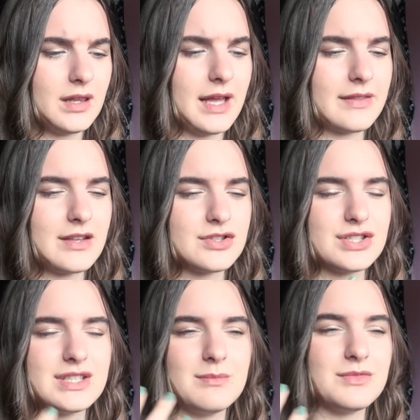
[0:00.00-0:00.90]
like, that
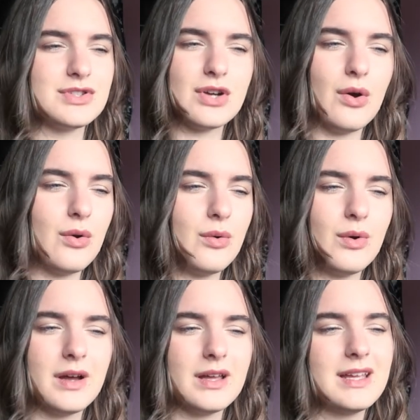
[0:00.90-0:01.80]
just seemed
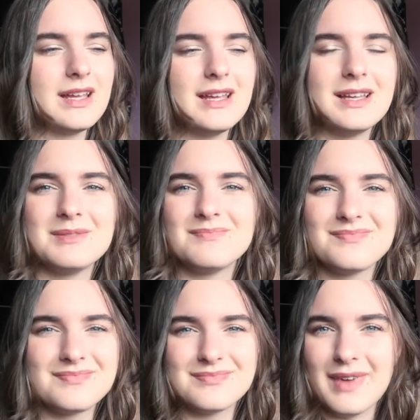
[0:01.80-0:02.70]
so
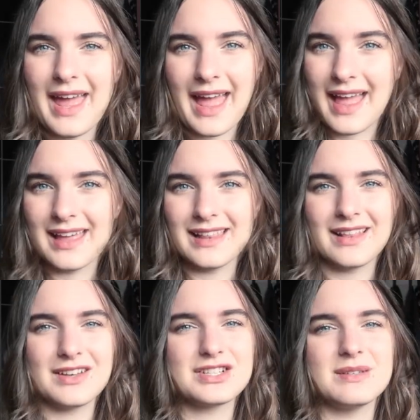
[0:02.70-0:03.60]
meh. Like,
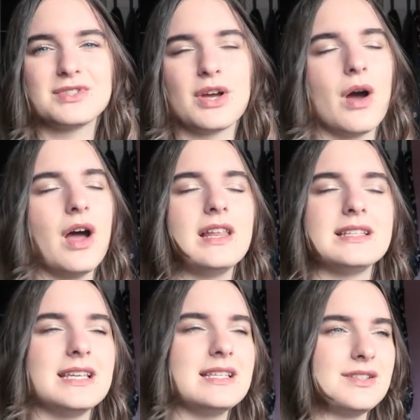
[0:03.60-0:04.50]
that just seemed so early
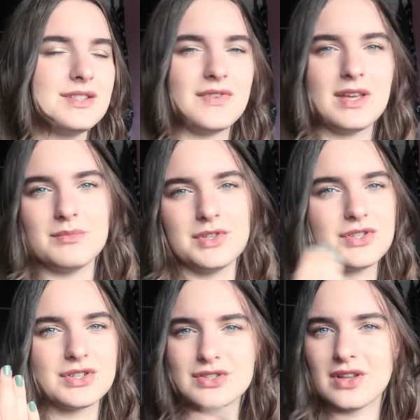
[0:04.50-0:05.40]
seasons for him to
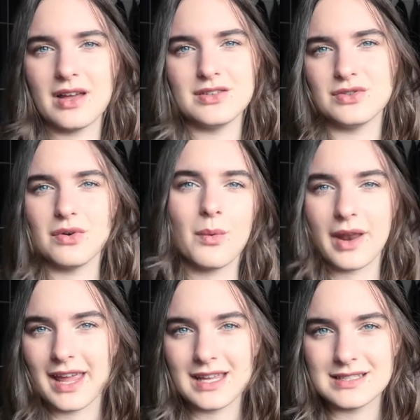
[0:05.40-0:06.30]
just, like, do a
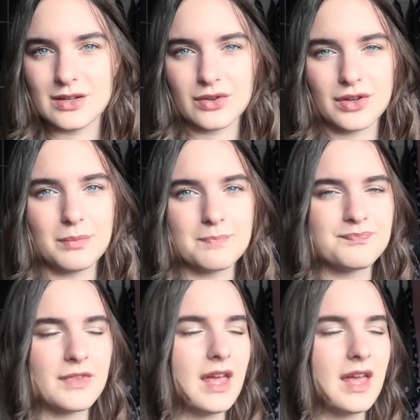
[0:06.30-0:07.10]
180 on them.